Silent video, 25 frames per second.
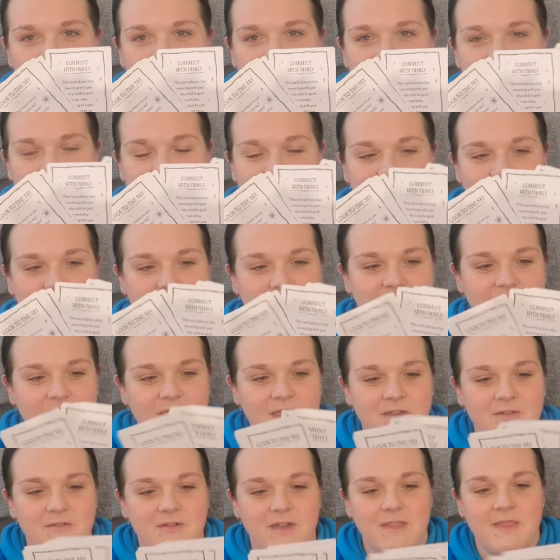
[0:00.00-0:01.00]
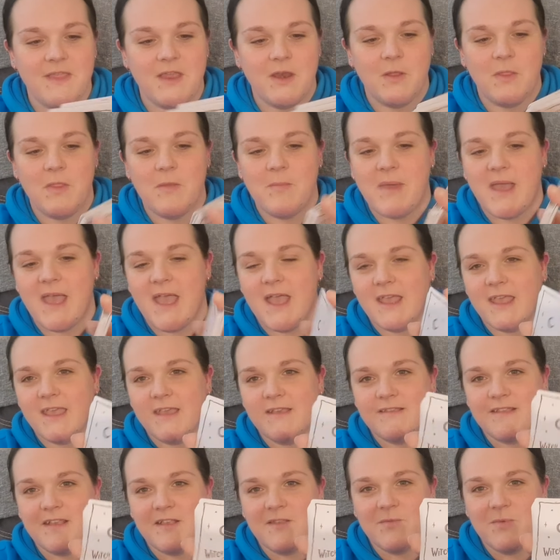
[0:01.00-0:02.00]
They're really cute. And then on the back,
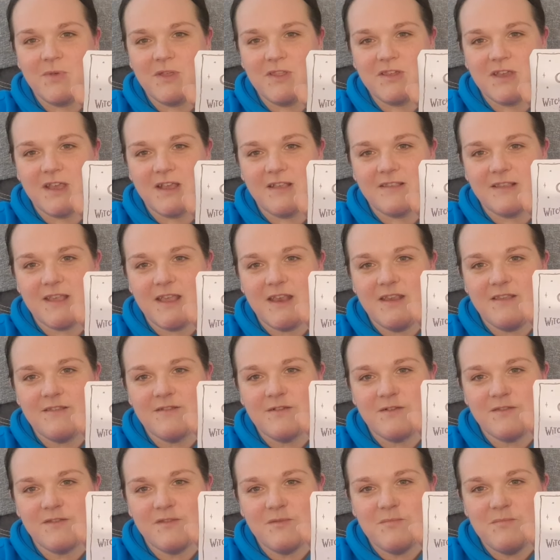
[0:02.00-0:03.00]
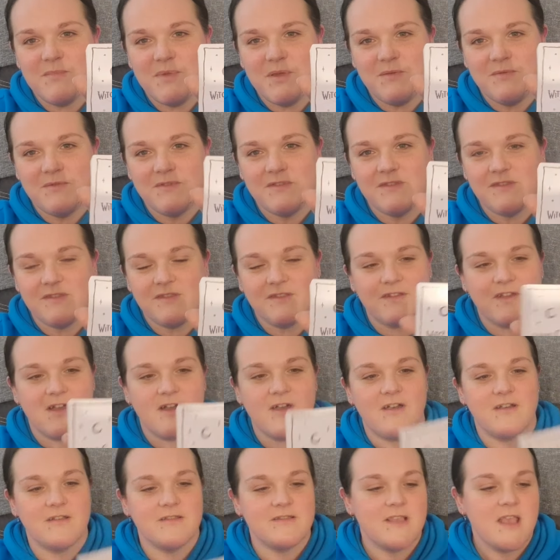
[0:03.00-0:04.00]
it says Witchcasket, and it's got some moons and
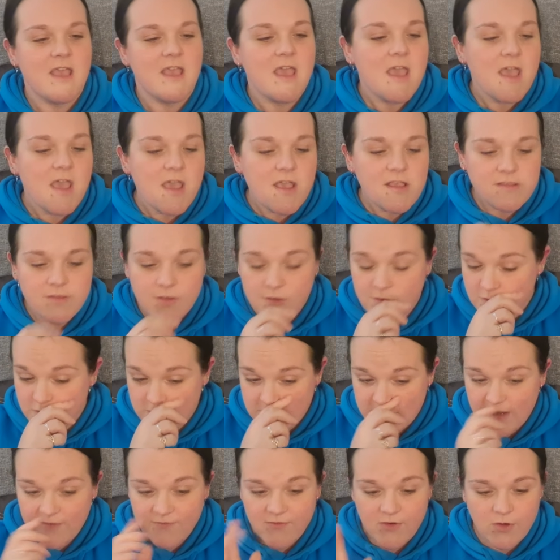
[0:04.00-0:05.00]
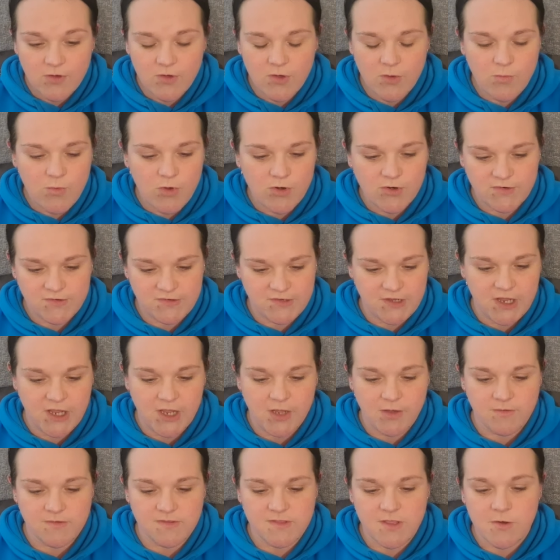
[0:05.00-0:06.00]
stars. So I'll just have a look at one or
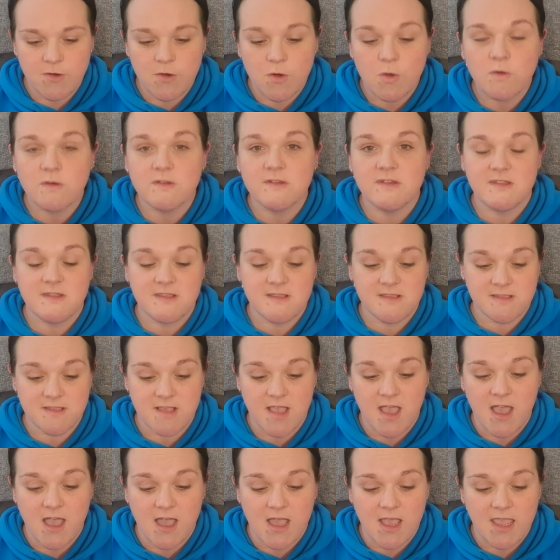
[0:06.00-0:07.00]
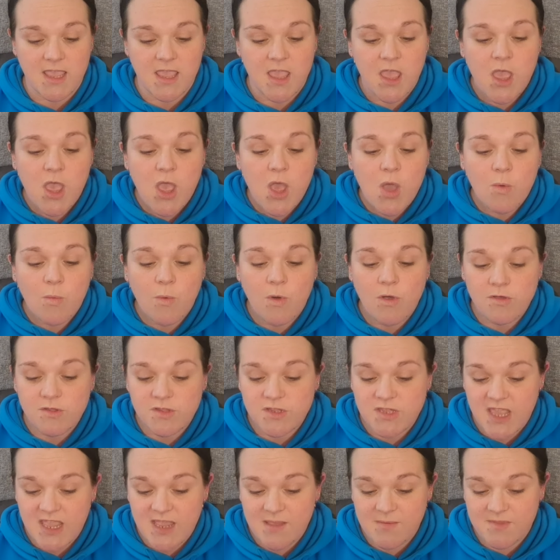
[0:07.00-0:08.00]
two. So look to the sky. What
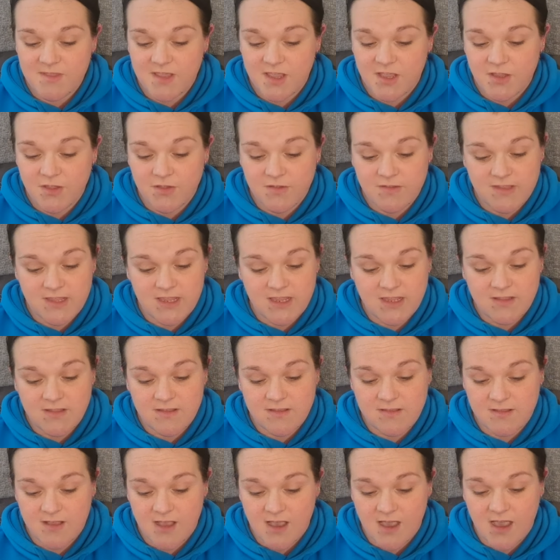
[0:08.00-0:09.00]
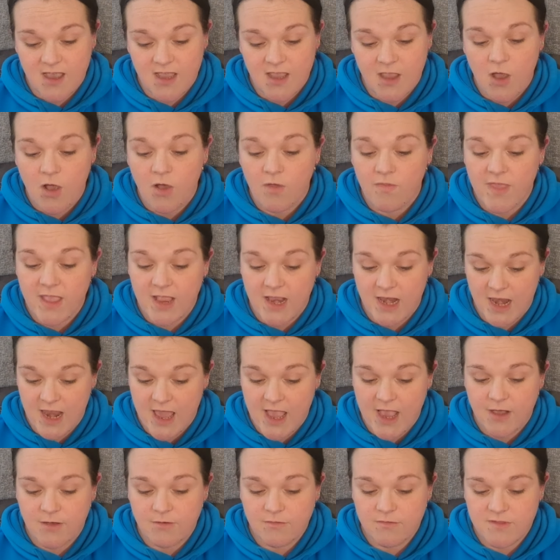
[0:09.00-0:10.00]
shapes can you see in the sky? Are there
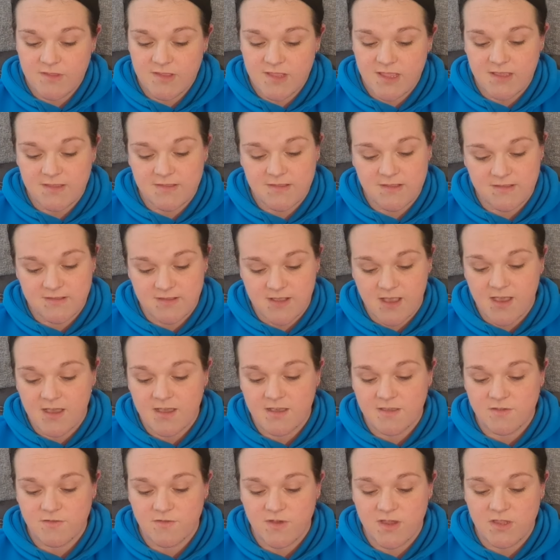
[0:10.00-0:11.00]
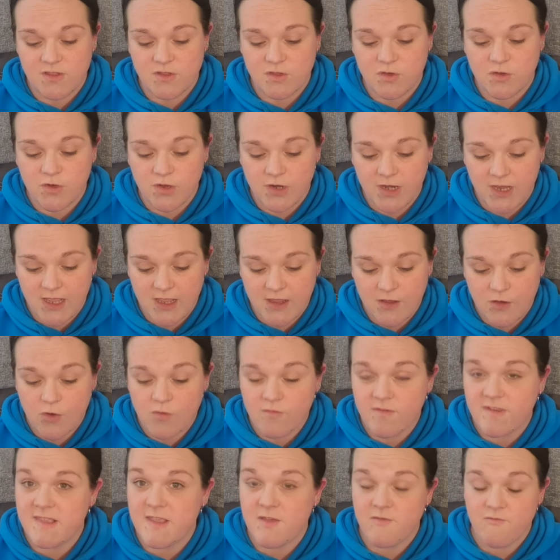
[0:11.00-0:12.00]
clouds? Is the sky a strange colour, or
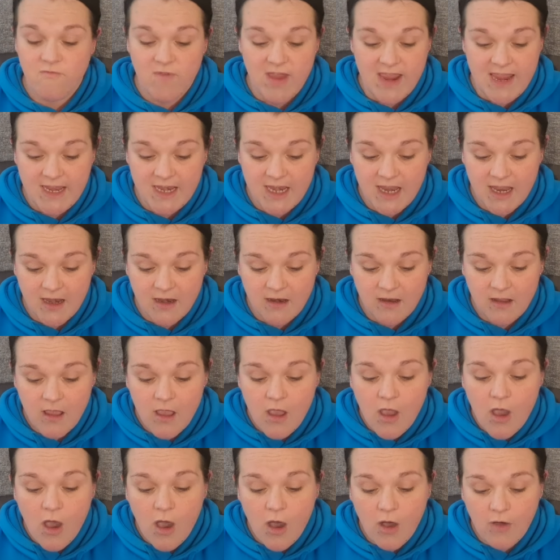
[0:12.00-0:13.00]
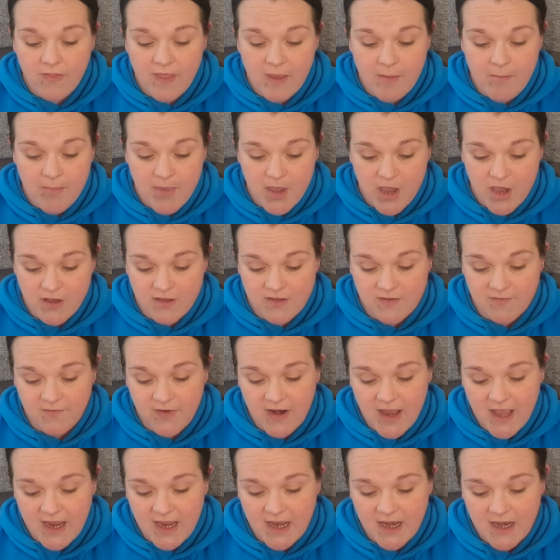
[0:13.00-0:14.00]
is it raining? Are there birds
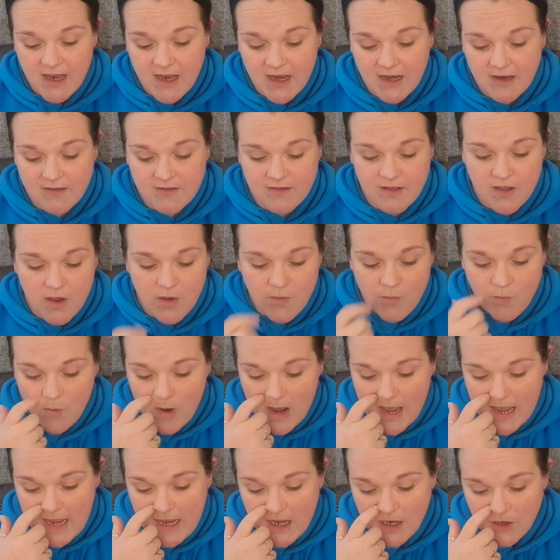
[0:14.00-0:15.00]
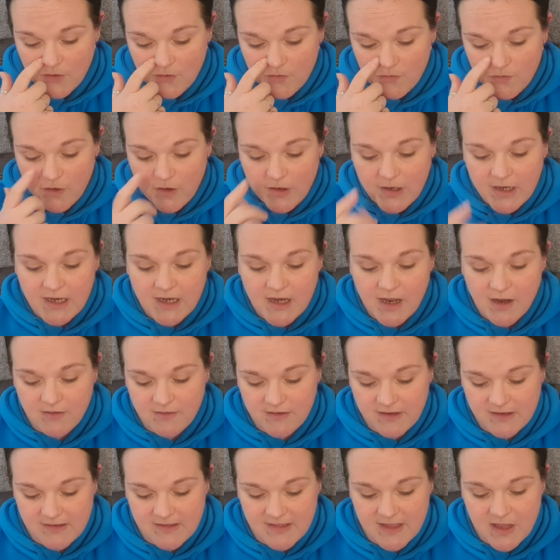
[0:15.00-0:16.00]
flying in a certain way? Truly
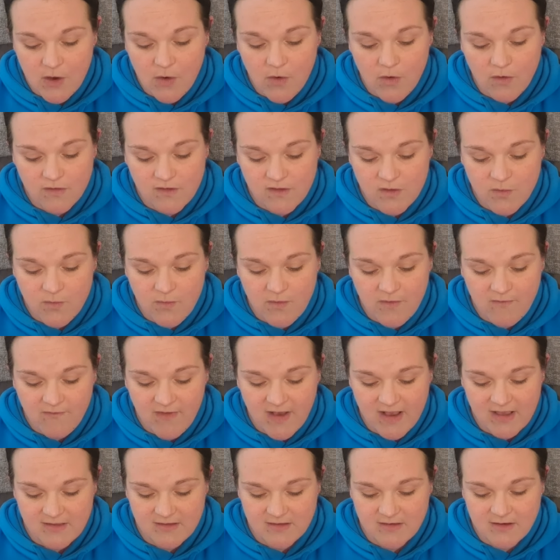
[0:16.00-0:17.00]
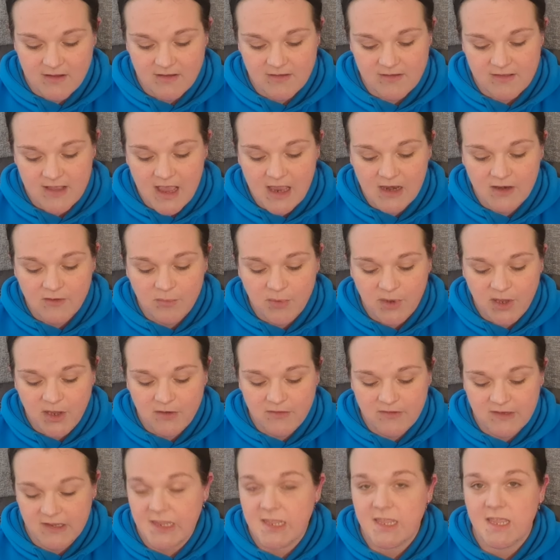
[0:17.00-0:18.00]
notice the awesome vastness and
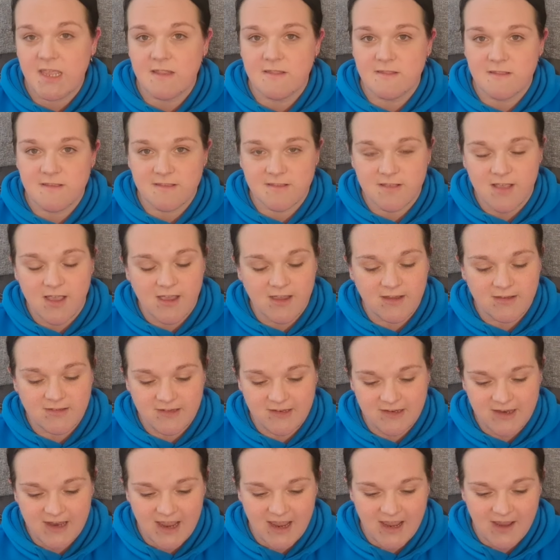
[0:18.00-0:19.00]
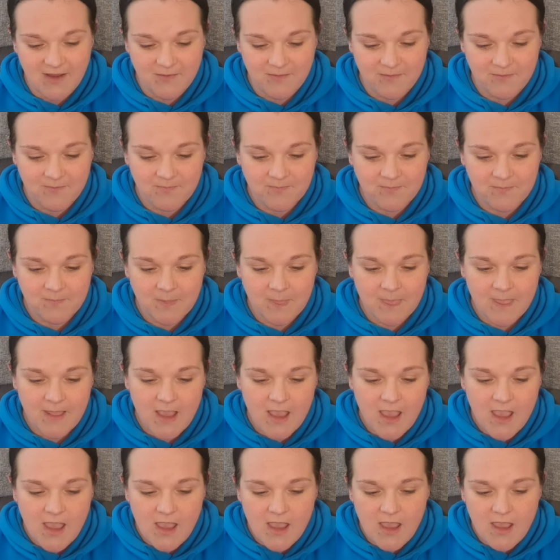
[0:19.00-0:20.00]
beauty in the sky today.
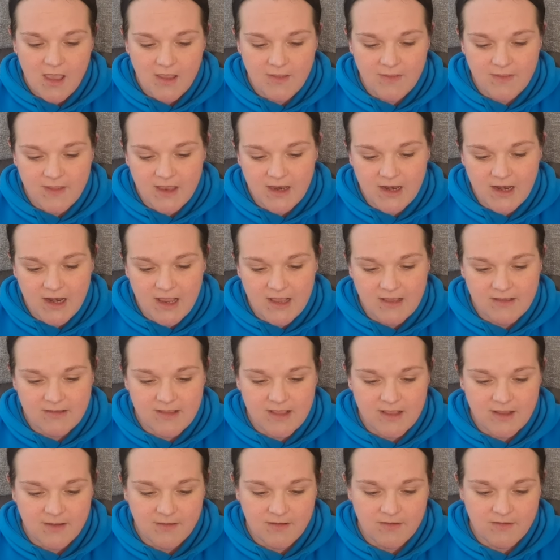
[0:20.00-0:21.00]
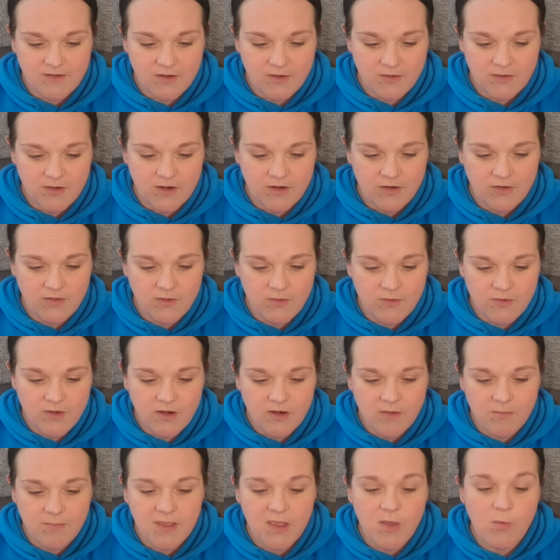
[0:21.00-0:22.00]
And then let's do another
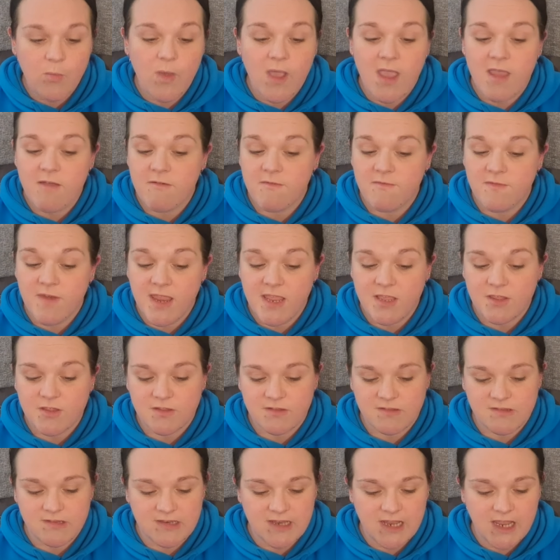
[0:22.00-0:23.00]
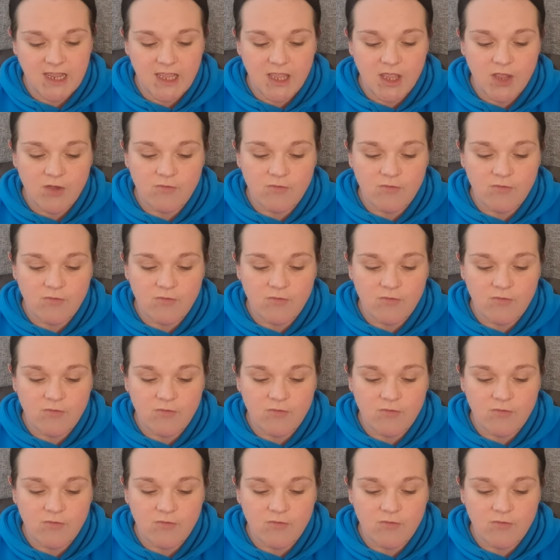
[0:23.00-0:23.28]
one. Be aware of nature today.